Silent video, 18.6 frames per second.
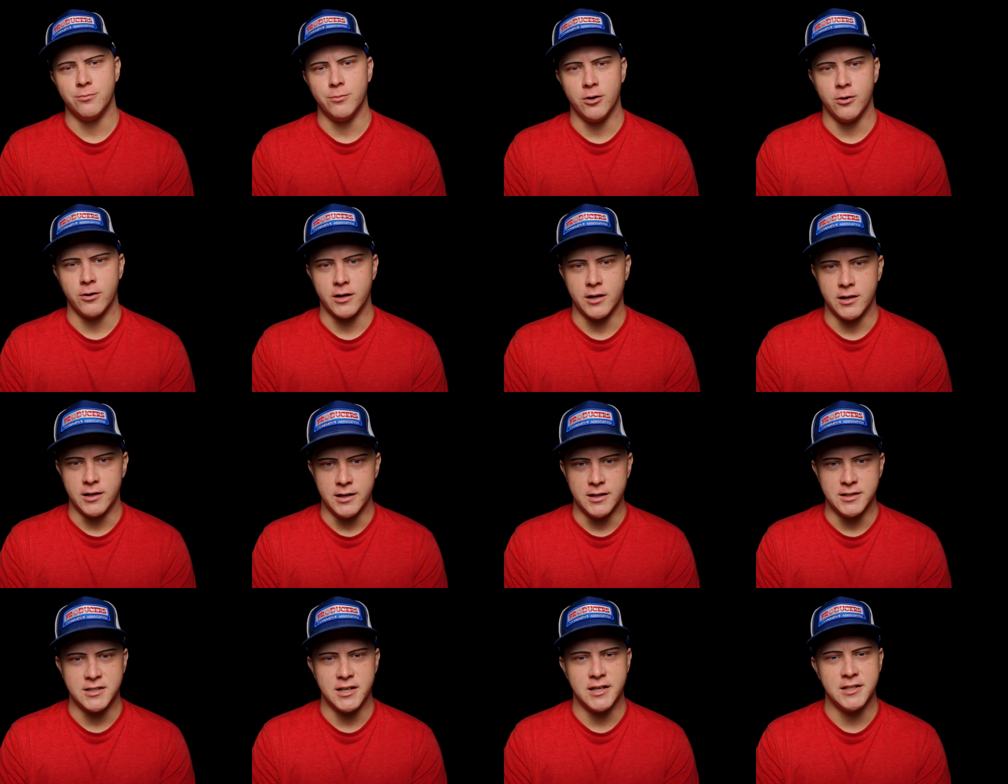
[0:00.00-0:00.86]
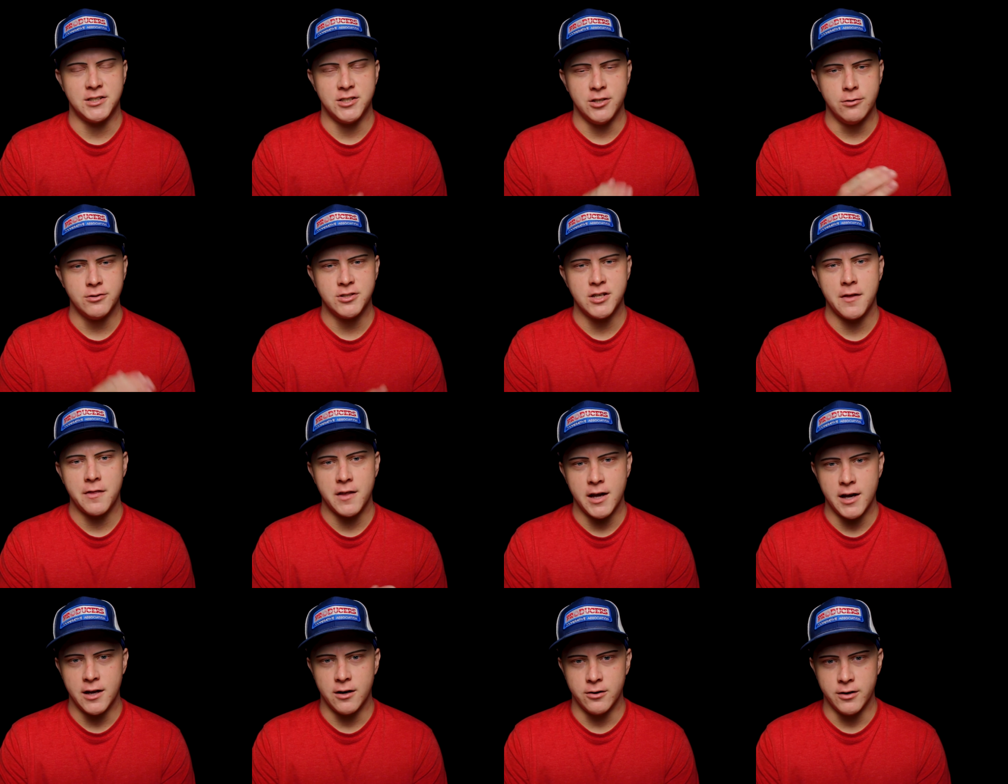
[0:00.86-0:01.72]
marketing is. It's using the
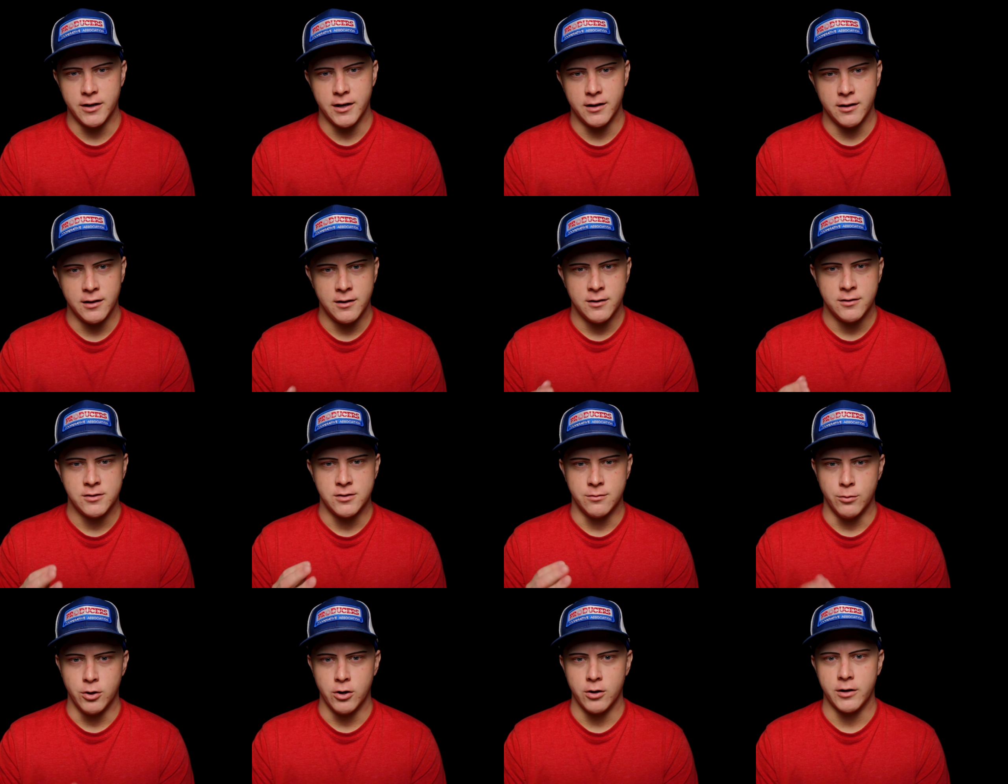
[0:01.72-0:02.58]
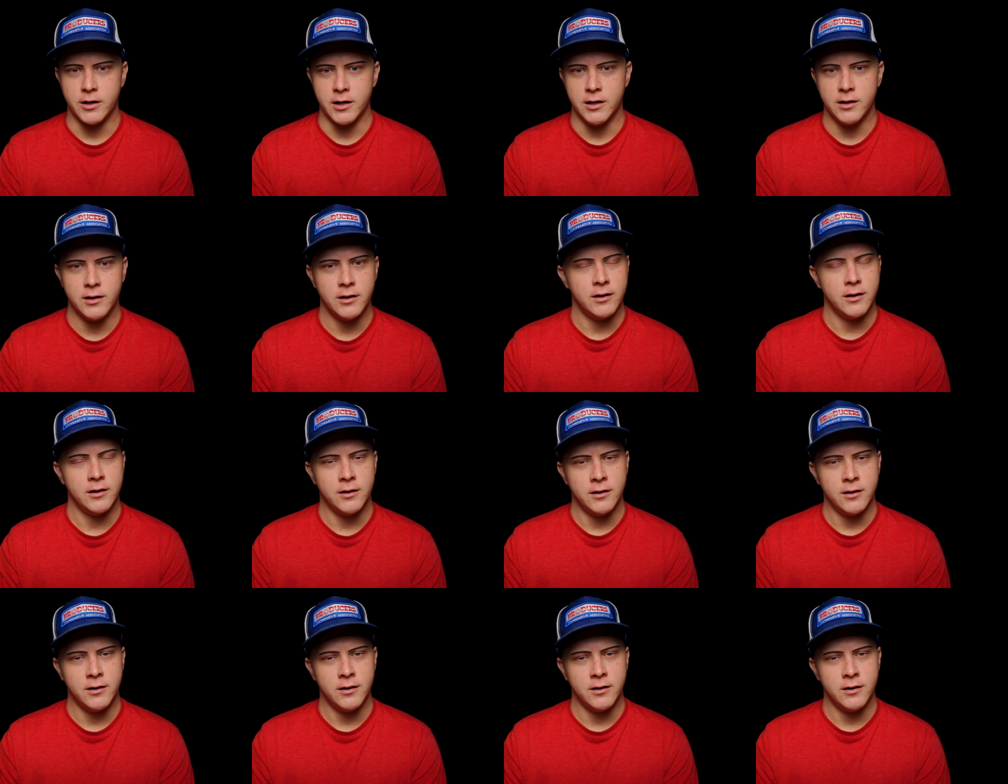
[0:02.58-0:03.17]
internet to market